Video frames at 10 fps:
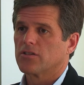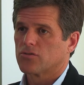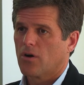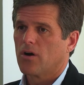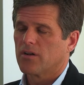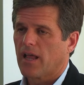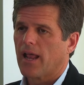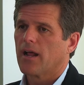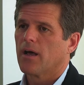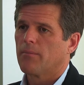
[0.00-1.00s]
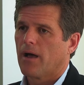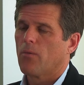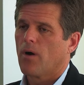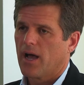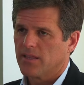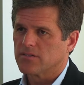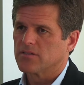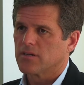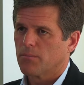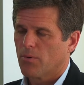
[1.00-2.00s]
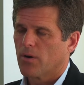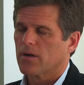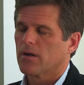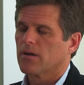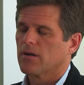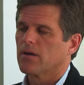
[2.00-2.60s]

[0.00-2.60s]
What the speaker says: strong data about why this is an important